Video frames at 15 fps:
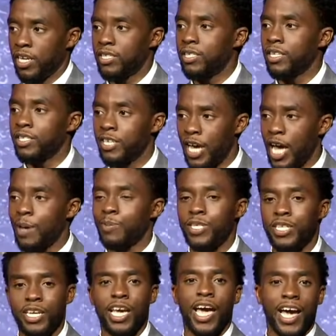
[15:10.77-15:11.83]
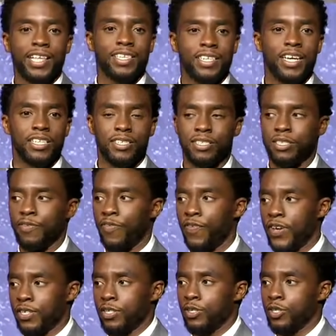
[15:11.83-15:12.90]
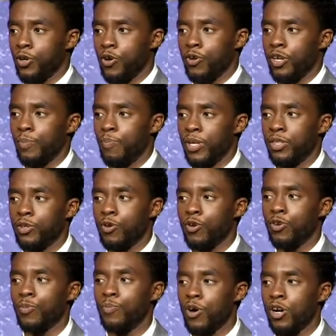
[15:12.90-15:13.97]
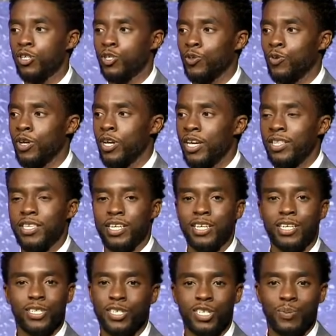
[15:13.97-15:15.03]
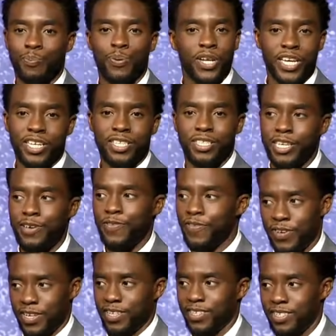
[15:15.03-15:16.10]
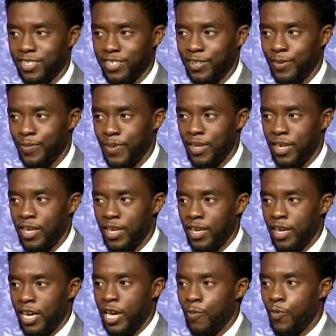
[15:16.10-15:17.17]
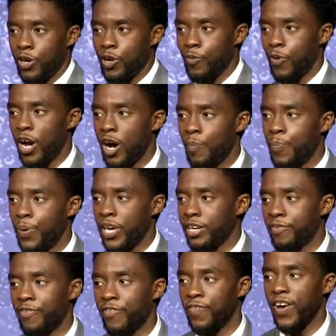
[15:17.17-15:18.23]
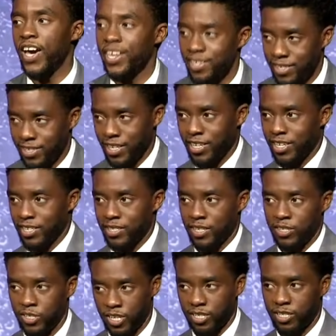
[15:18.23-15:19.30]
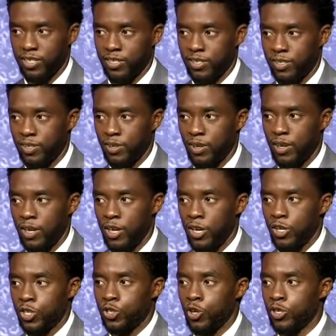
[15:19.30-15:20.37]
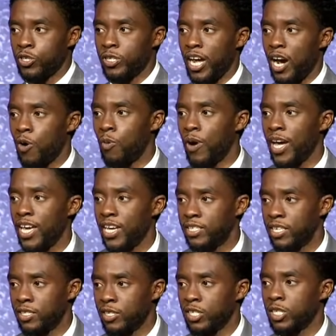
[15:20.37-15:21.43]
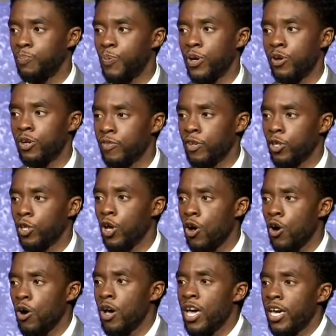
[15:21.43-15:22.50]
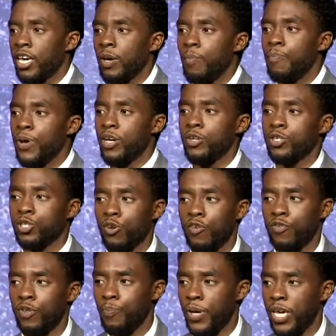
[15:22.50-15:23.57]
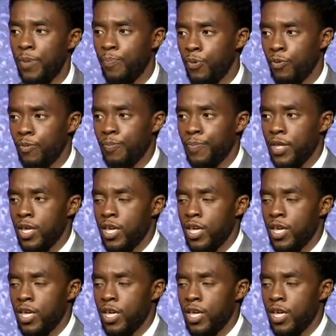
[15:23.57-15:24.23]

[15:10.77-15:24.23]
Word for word: Yes, at times he acted as a defense attorney, but Thurgood Marshall didn't just play defense. He went around picking fights against injustice, searching out ways that the spirit of the law can better serve the people.